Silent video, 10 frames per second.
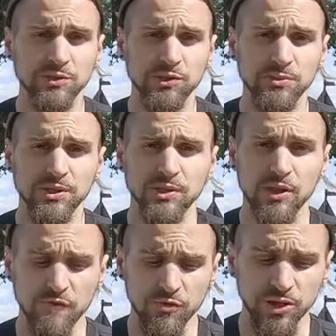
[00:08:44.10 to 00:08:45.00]
to me that they
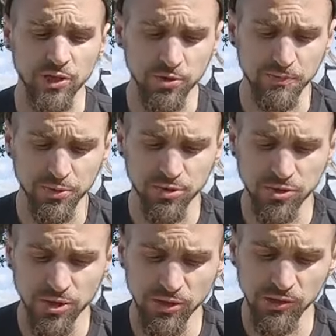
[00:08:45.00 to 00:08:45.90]
forgot to put
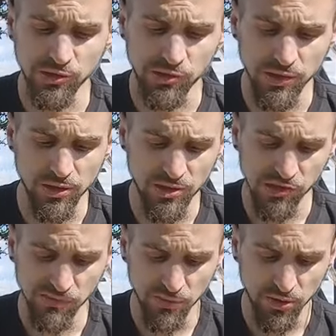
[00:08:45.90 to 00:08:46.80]
chili sauce, that they
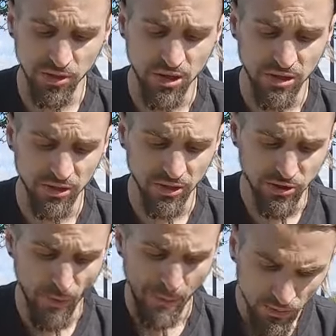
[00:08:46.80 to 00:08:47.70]
just put garlic.
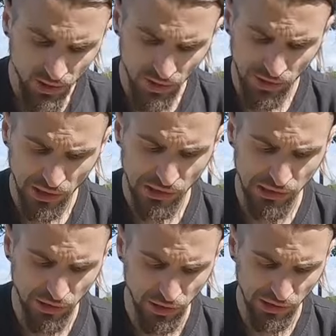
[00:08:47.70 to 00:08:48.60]
This is
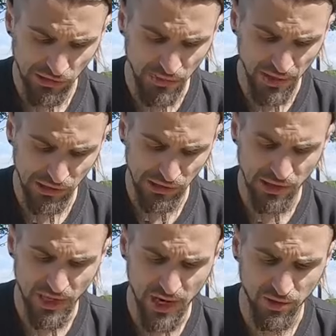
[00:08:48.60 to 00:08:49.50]
not spicy
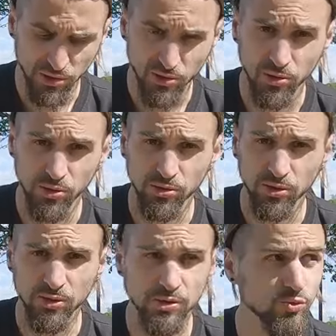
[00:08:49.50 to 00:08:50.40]
at all,
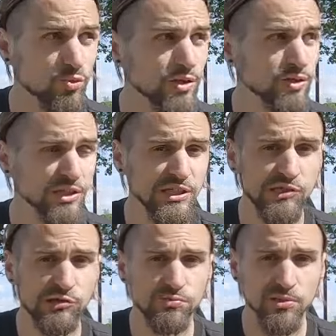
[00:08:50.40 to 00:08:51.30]
not one
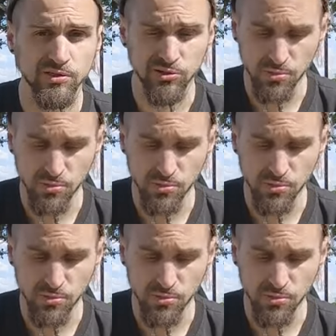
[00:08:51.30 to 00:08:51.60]
least bit.